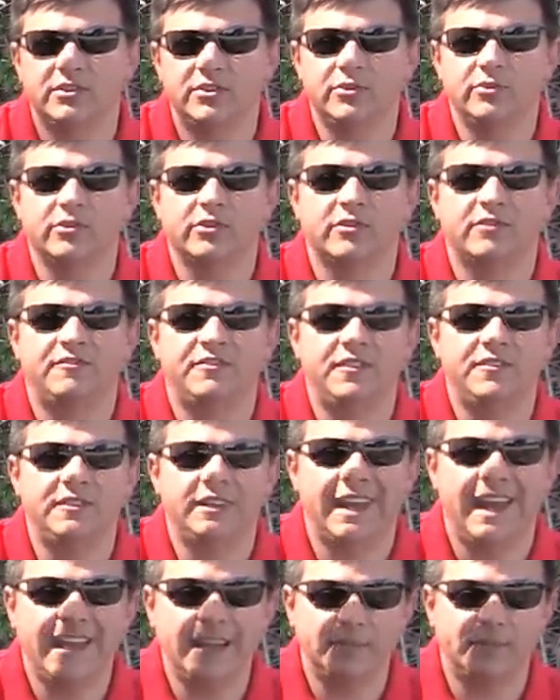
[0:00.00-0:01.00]
two hundred
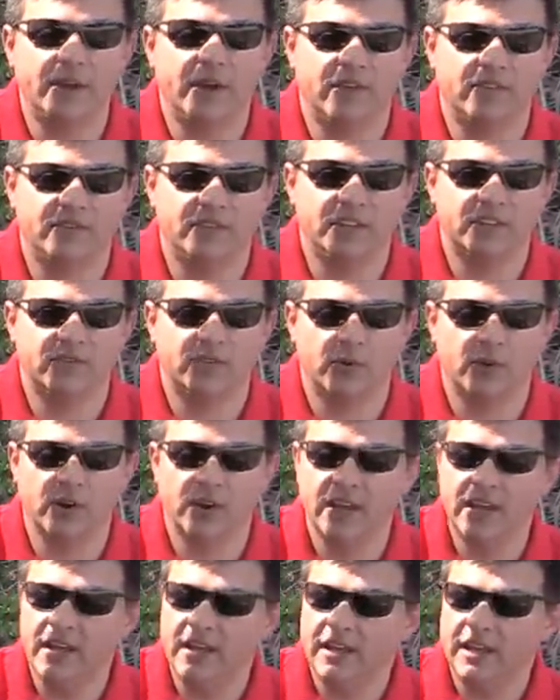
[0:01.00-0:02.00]
fifty-eight pound-feet of torque,